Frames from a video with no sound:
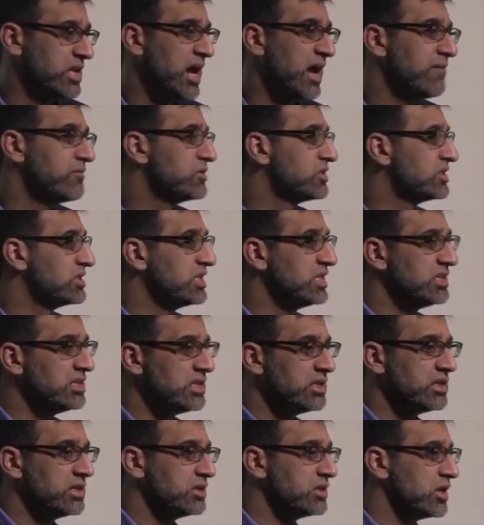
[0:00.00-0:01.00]
I've seen
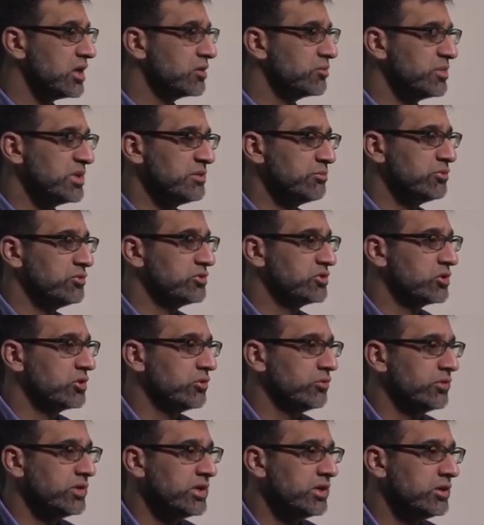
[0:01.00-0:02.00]
it in young people's
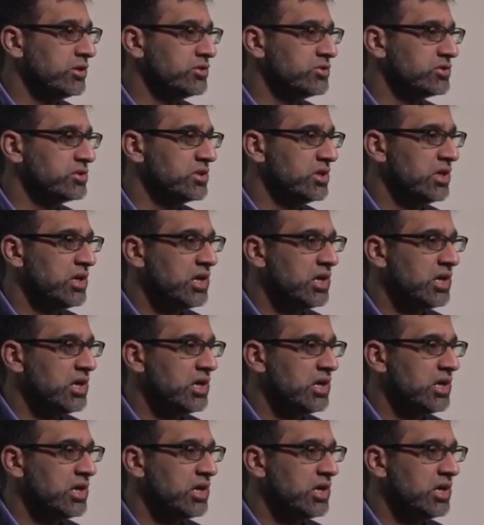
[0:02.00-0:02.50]
careers.